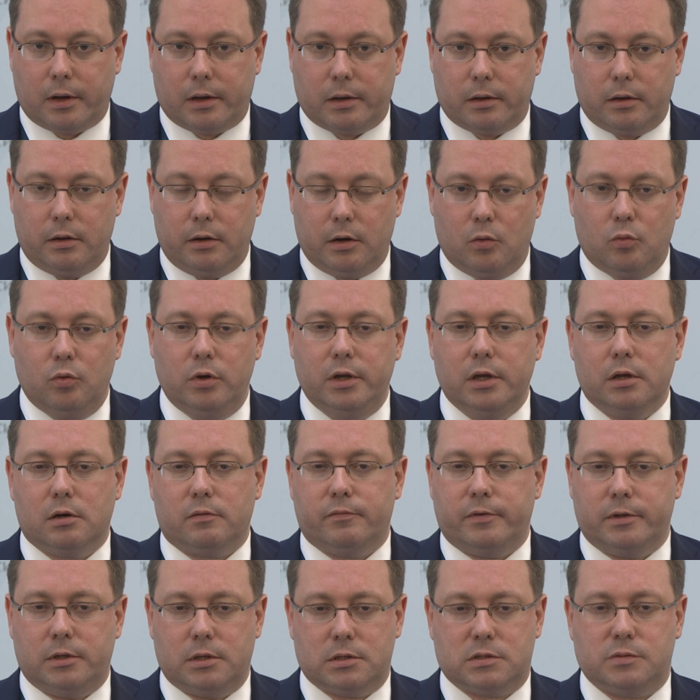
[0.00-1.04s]
the
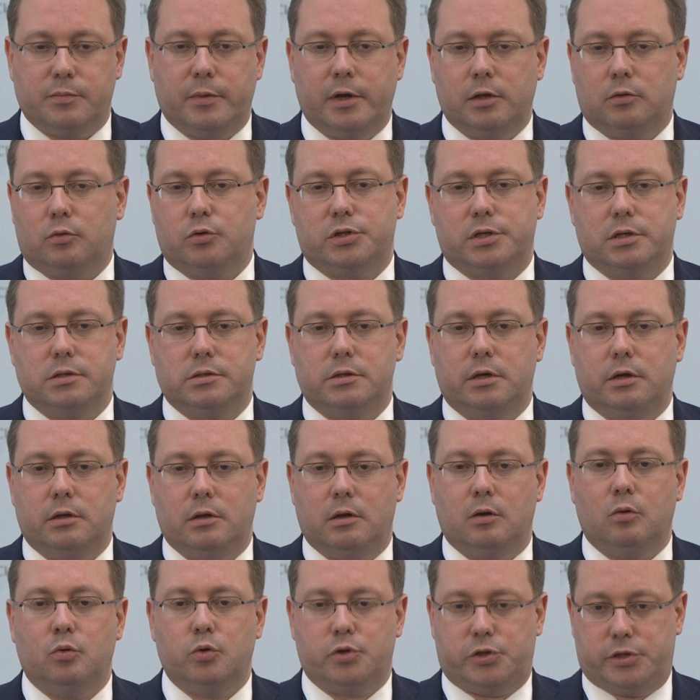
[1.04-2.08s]
platform,
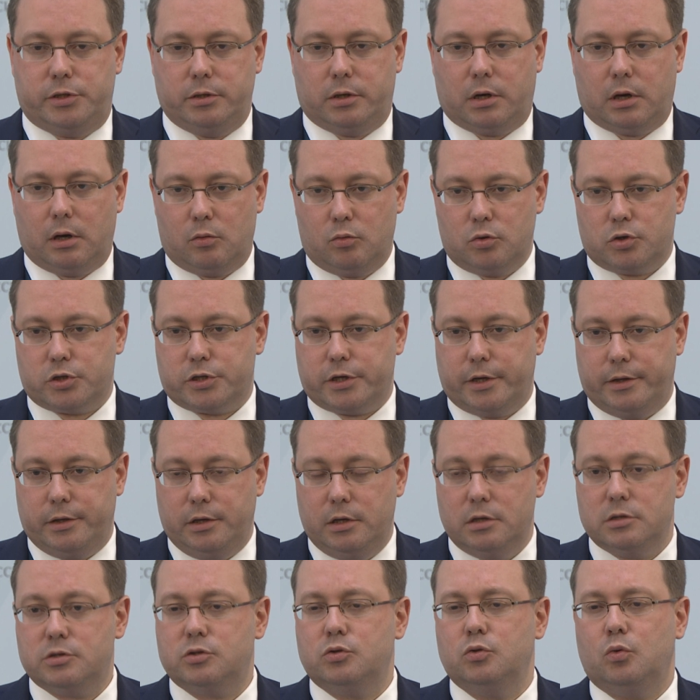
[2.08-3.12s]
or the regulation
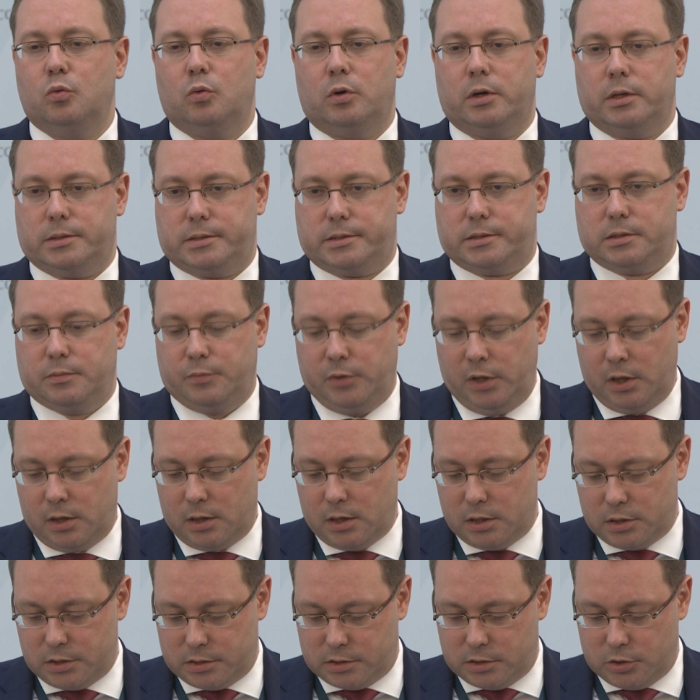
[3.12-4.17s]
platform, I think is
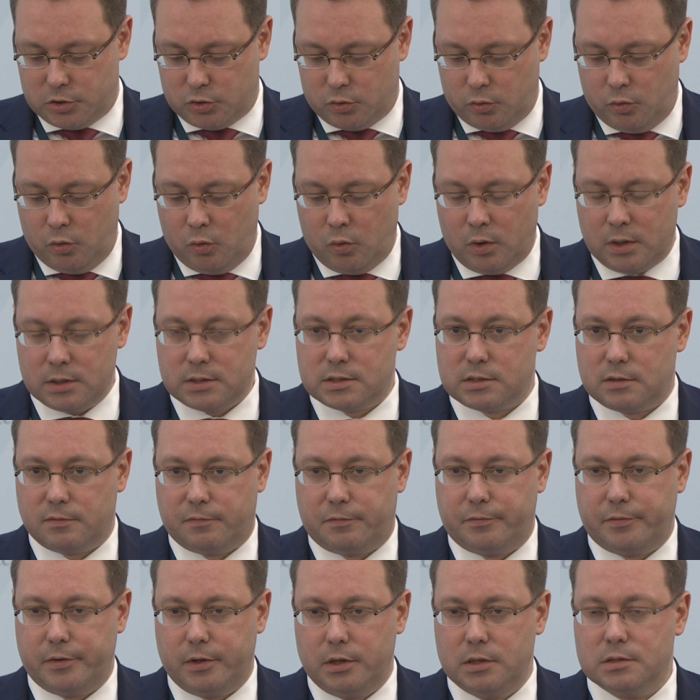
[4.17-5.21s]
great. There are
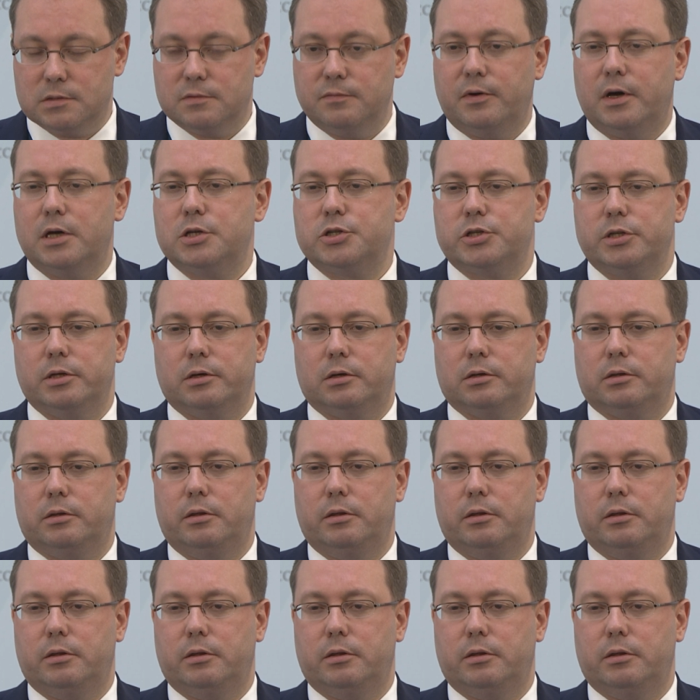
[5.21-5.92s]
nuances.